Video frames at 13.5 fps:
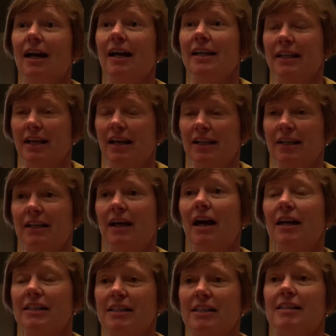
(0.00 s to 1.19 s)
and
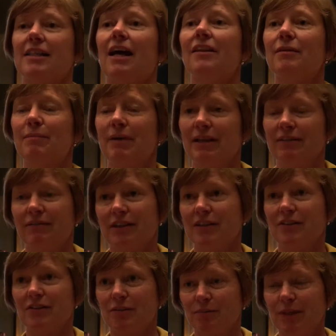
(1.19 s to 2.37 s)
enhances other
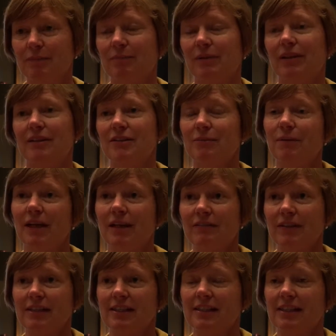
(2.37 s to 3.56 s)
benefits to people and to
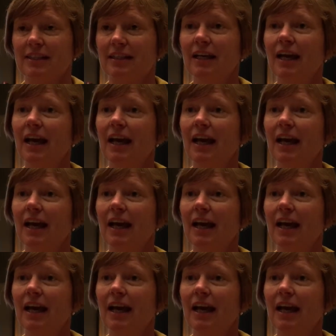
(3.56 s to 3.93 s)
biodiversity.